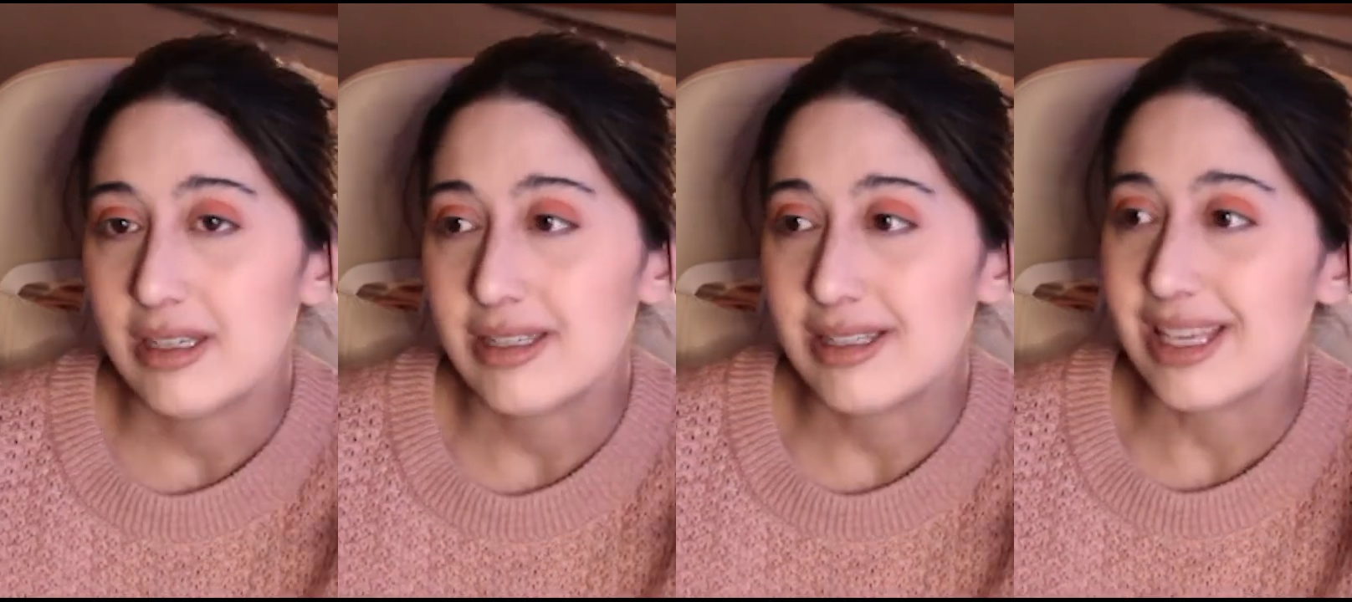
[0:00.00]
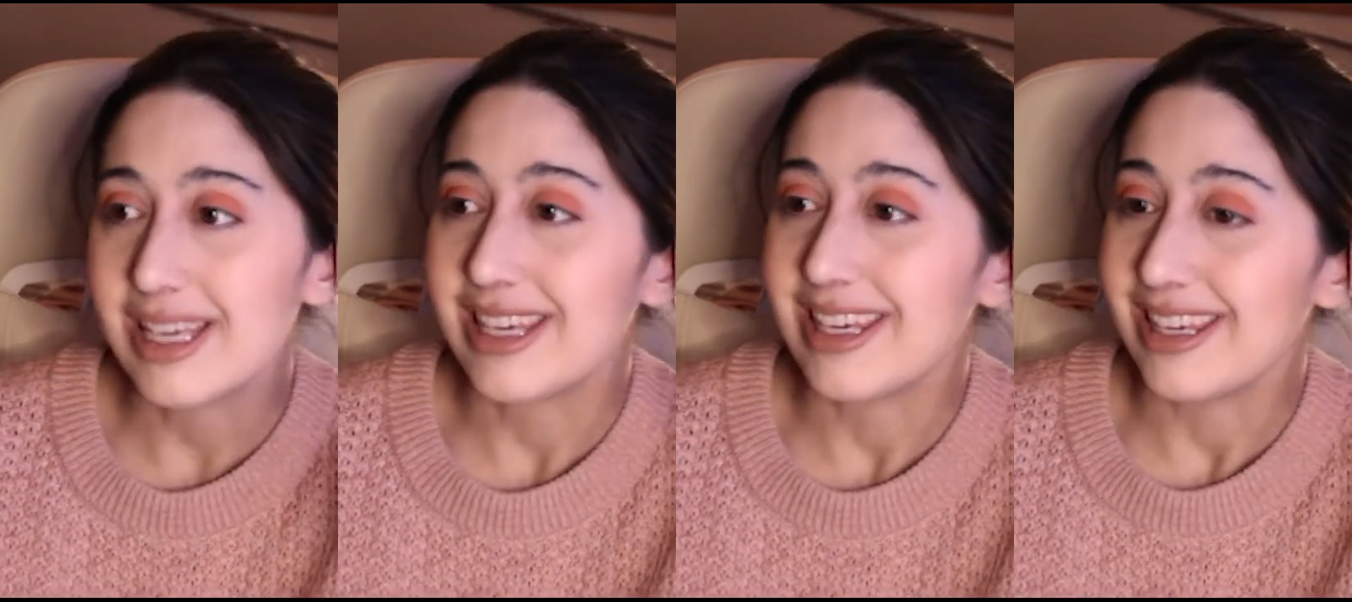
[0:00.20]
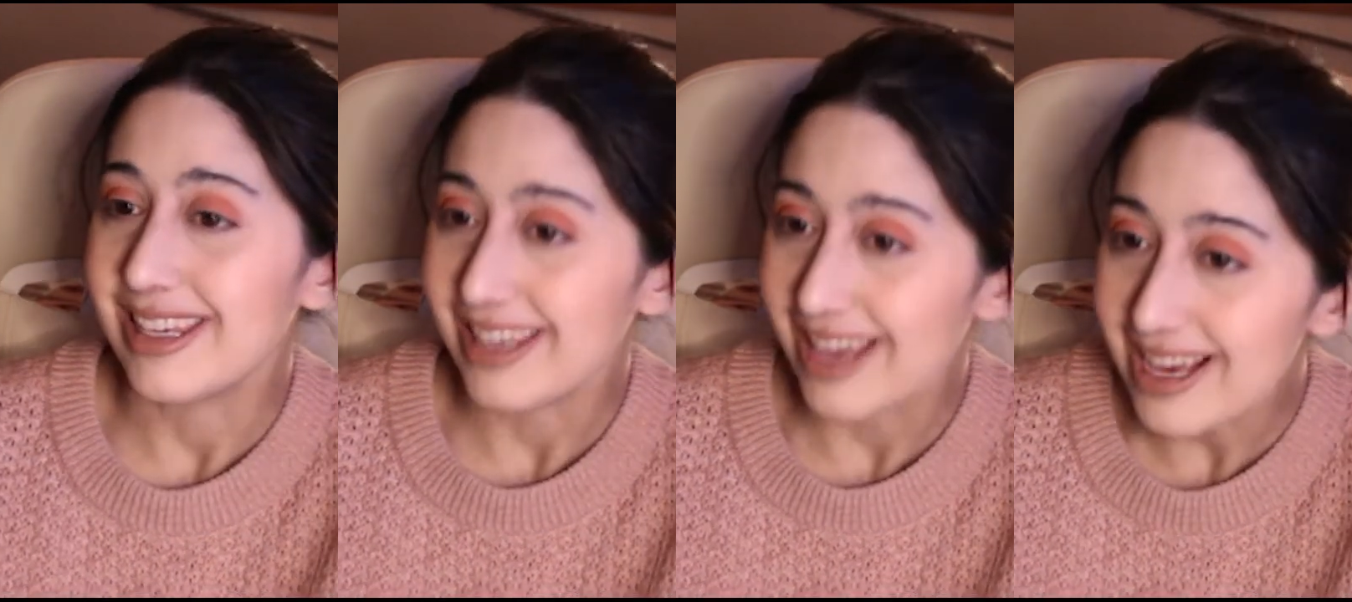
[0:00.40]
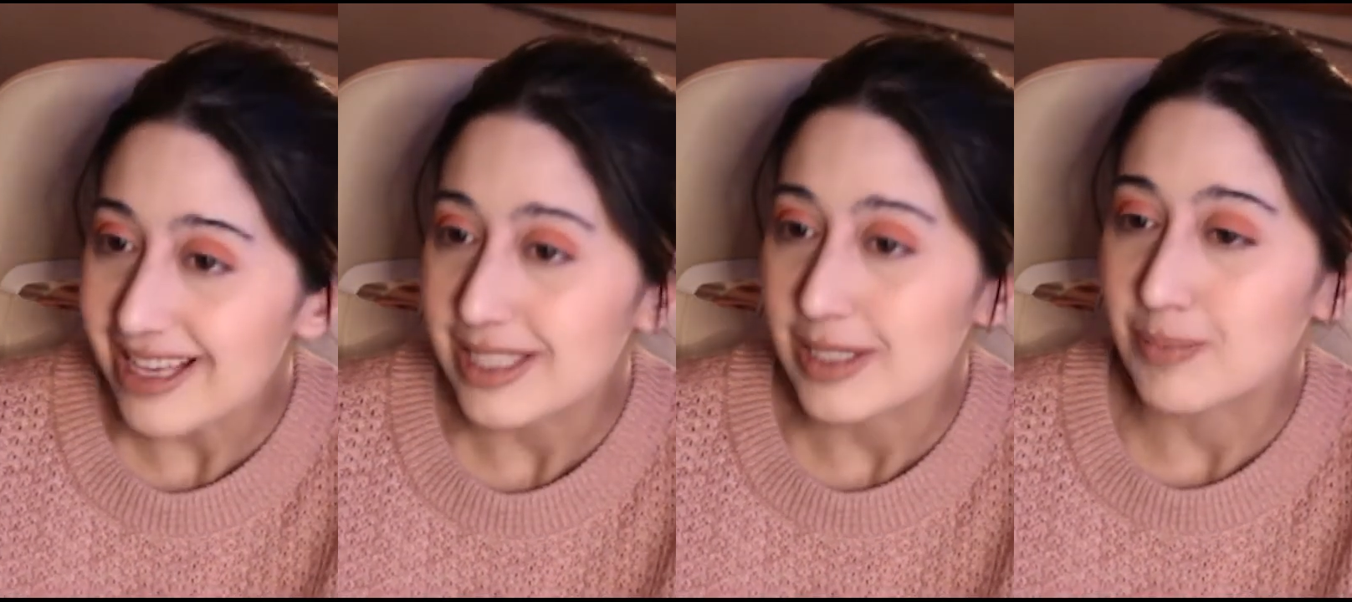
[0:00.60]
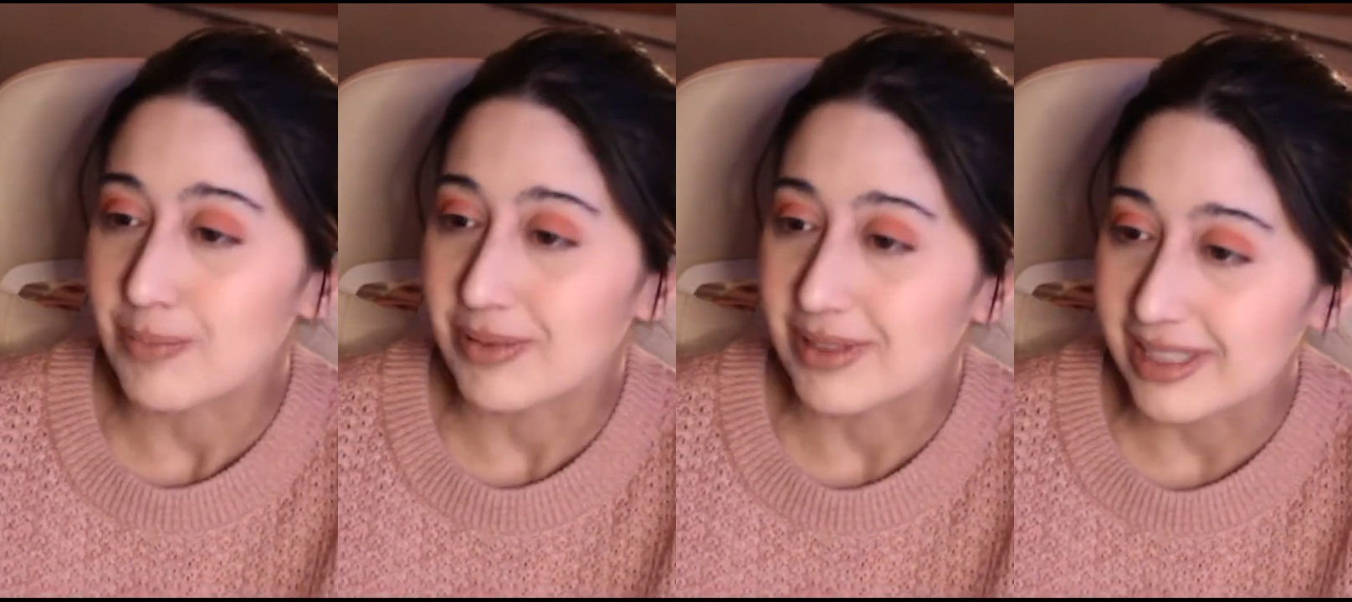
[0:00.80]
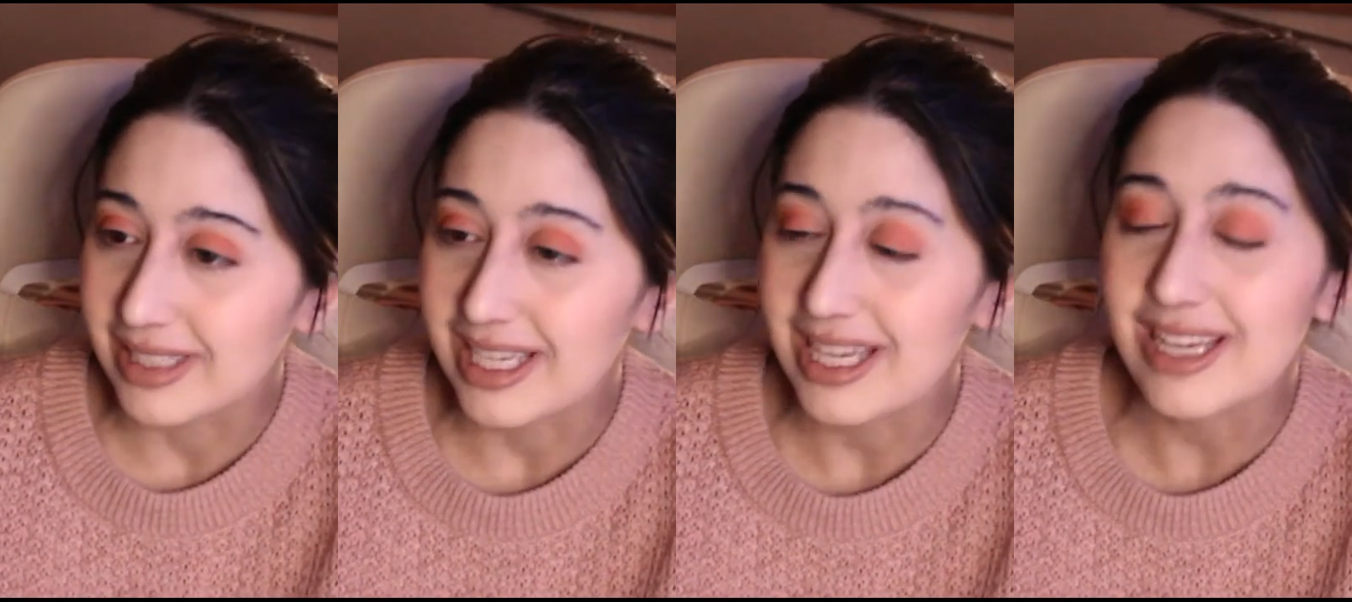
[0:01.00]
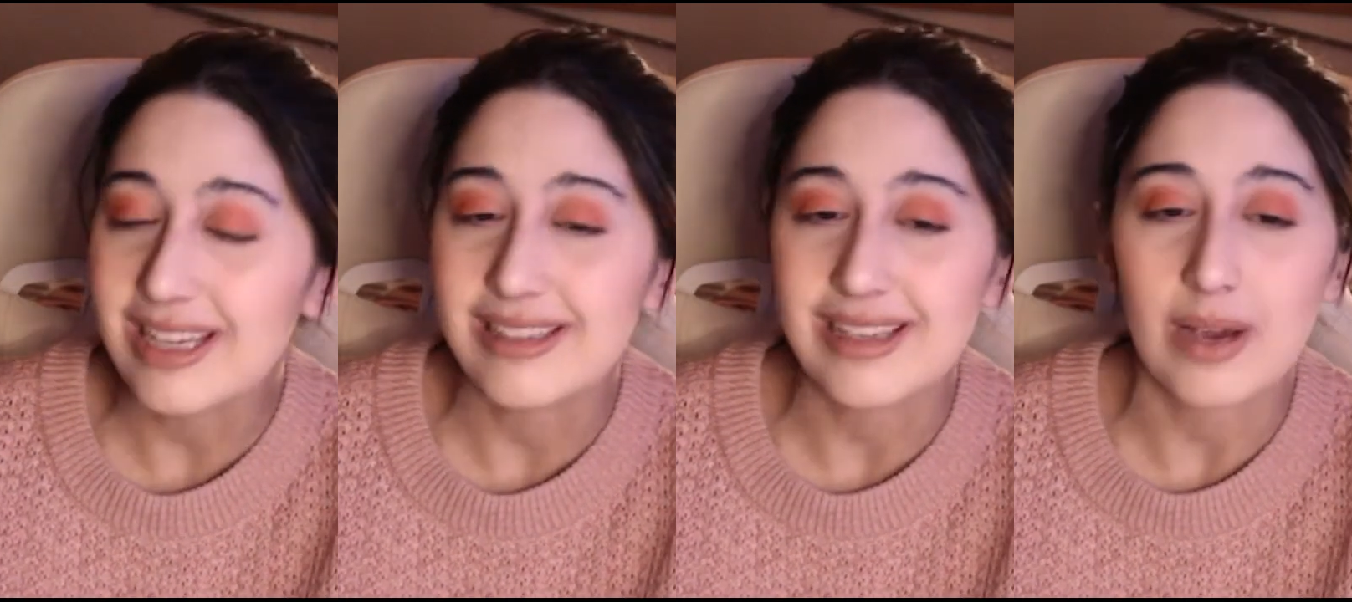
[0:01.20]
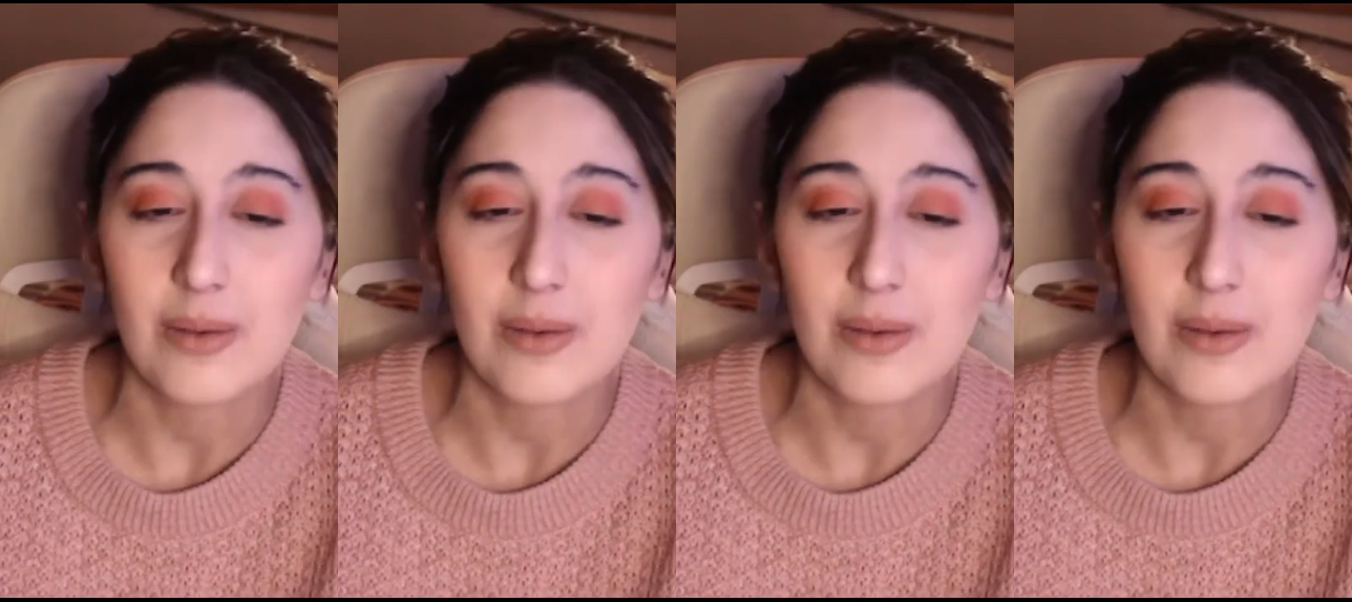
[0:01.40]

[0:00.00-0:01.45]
It's like, yes, please,